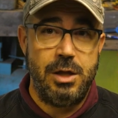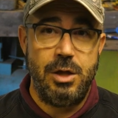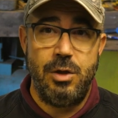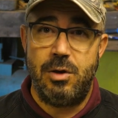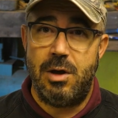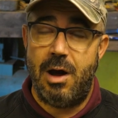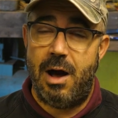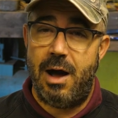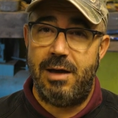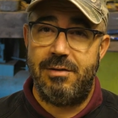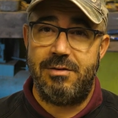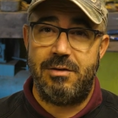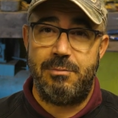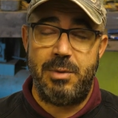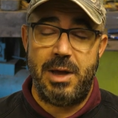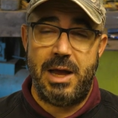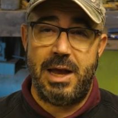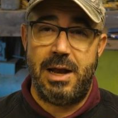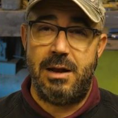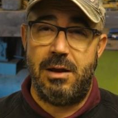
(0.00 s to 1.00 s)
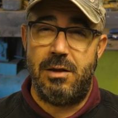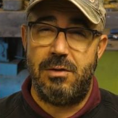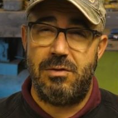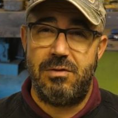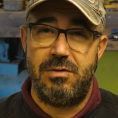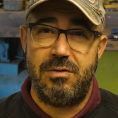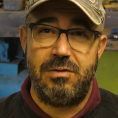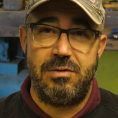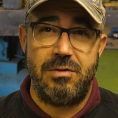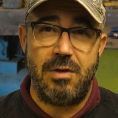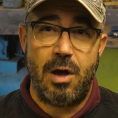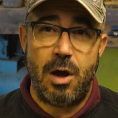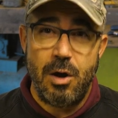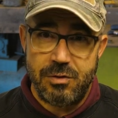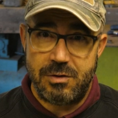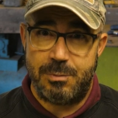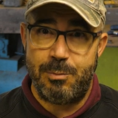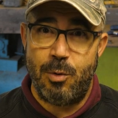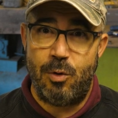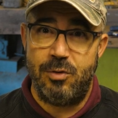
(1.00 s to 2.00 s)
You guys have been so
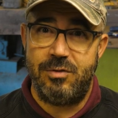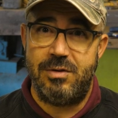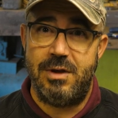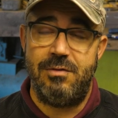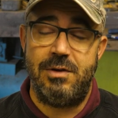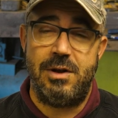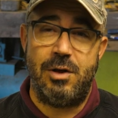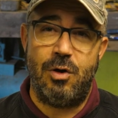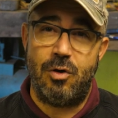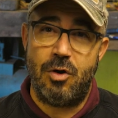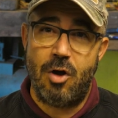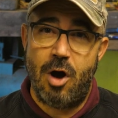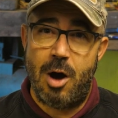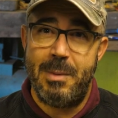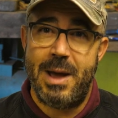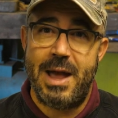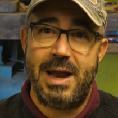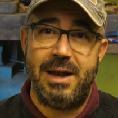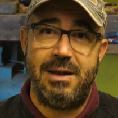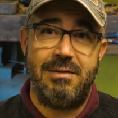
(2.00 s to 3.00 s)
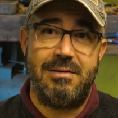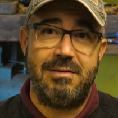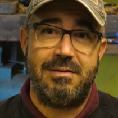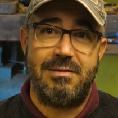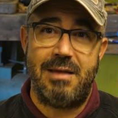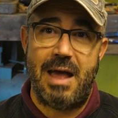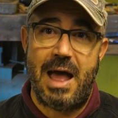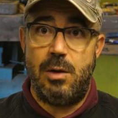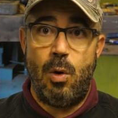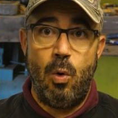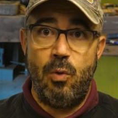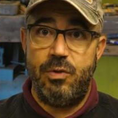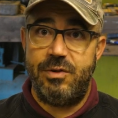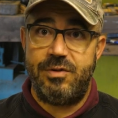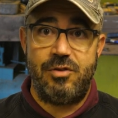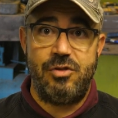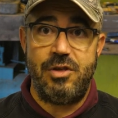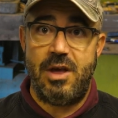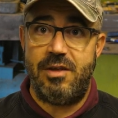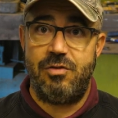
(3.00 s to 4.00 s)
supportive in your comments. All the
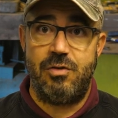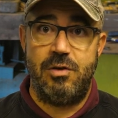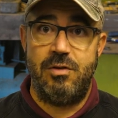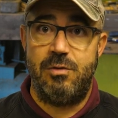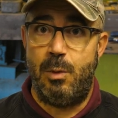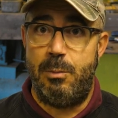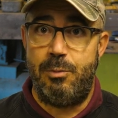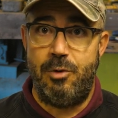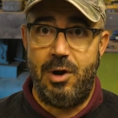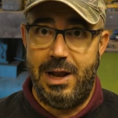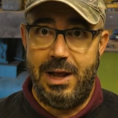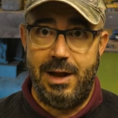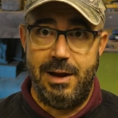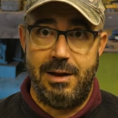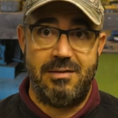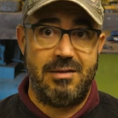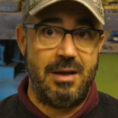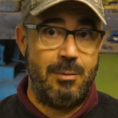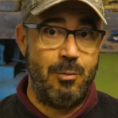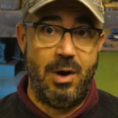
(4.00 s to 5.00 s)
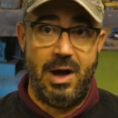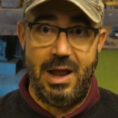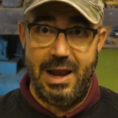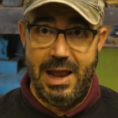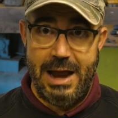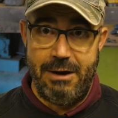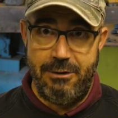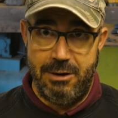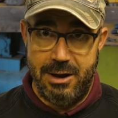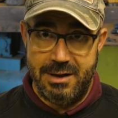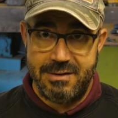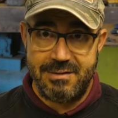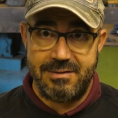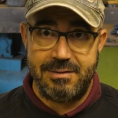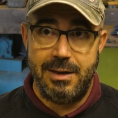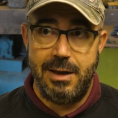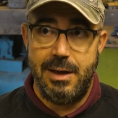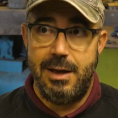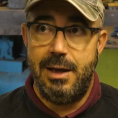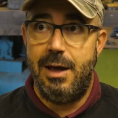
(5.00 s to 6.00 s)
suggestions were brilliant, some were
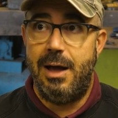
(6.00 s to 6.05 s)
hilarious.